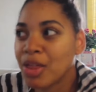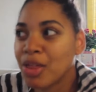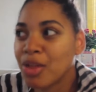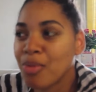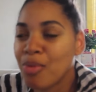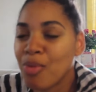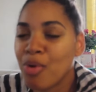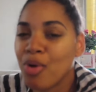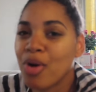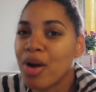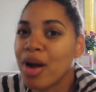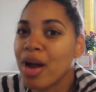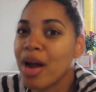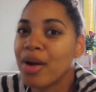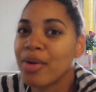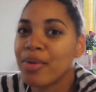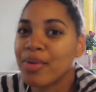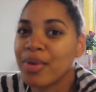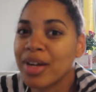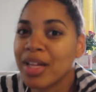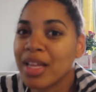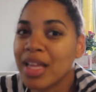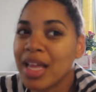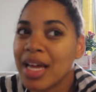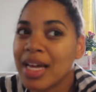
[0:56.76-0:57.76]
the more I
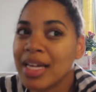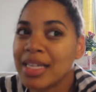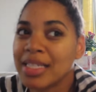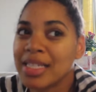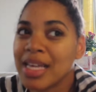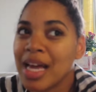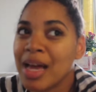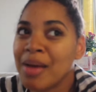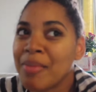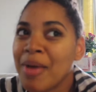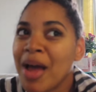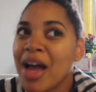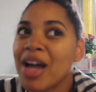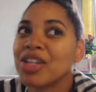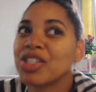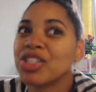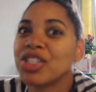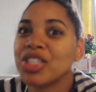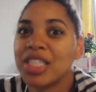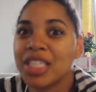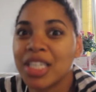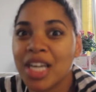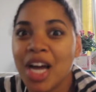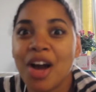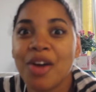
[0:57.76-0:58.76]
realize I'm
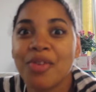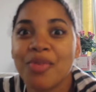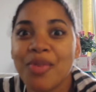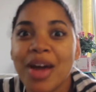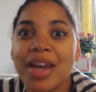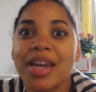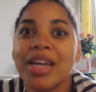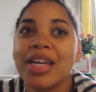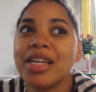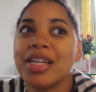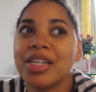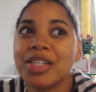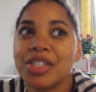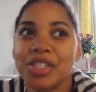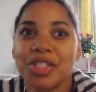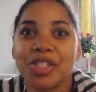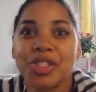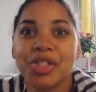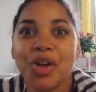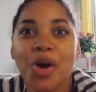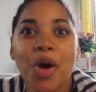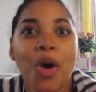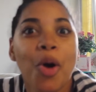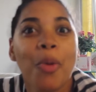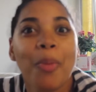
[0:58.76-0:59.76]
actually not ready to
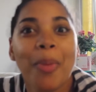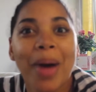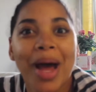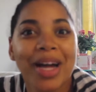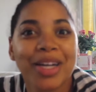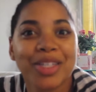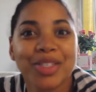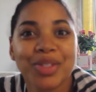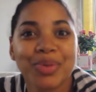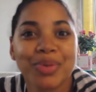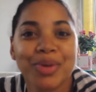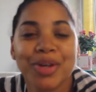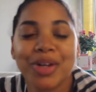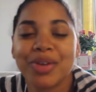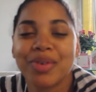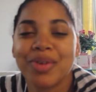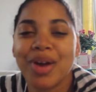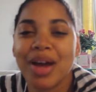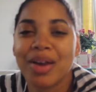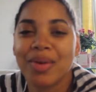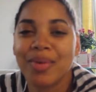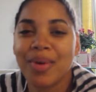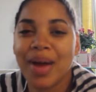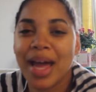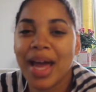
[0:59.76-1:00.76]
just go back to work
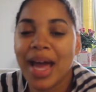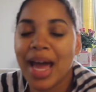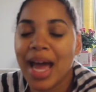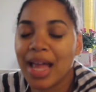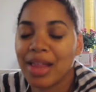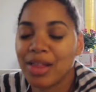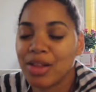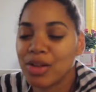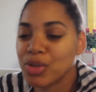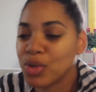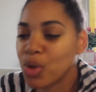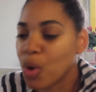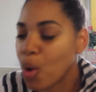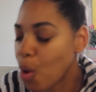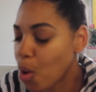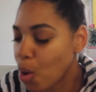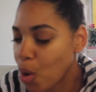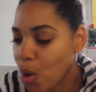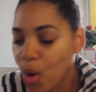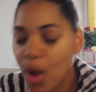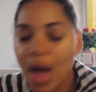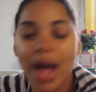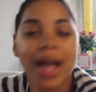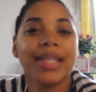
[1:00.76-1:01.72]
right away. I had this whole